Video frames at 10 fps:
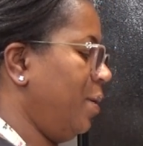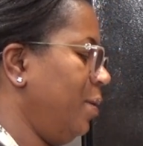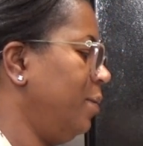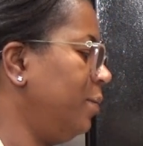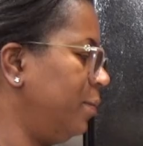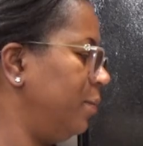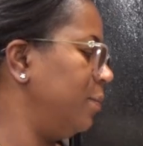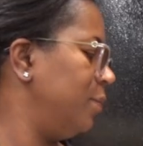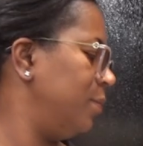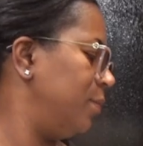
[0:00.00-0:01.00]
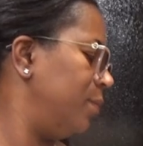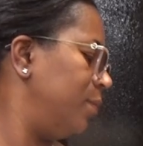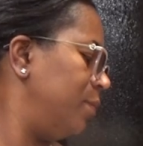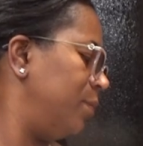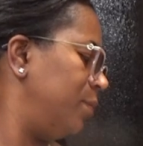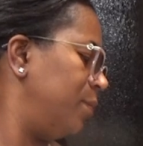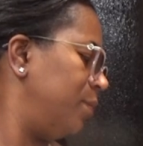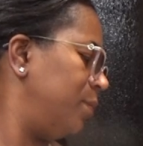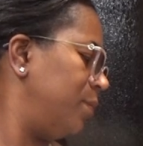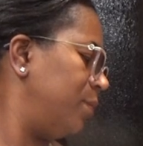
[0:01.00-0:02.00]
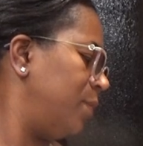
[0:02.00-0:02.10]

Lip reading: [no speech]